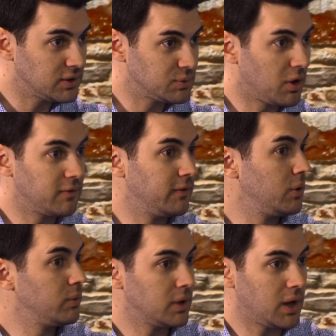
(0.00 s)
a
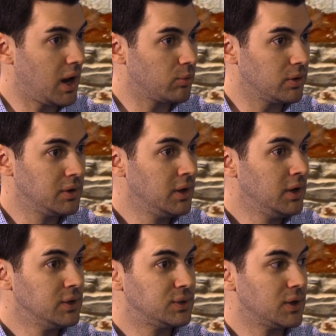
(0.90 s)
smartphone with a camera.
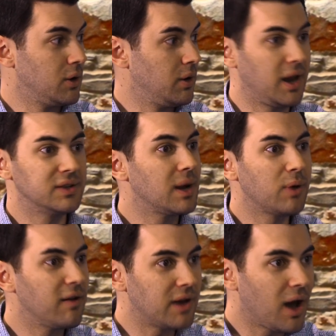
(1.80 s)
Mm-hmm. So anytime
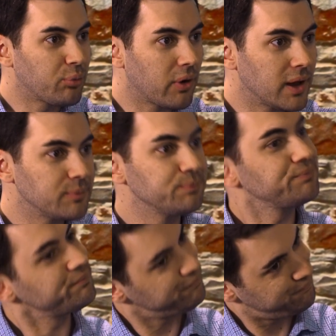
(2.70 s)
we have an outbreak,
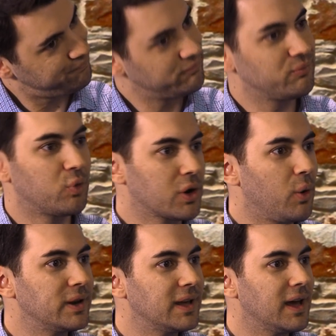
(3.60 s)
we're
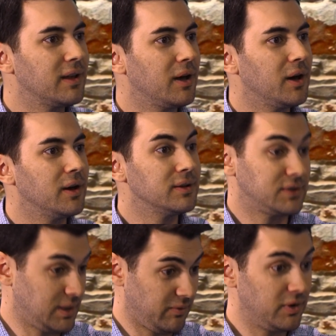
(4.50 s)
going to get
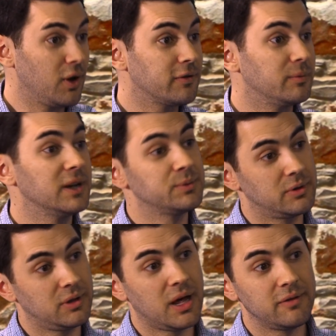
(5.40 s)
some video from us,
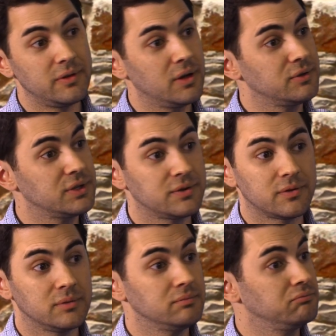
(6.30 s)
but a lot of video just
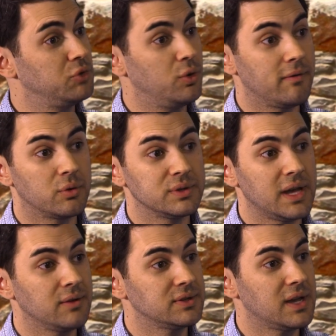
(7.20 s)
from whoever was
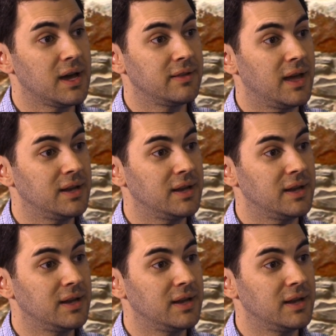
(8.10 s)
outside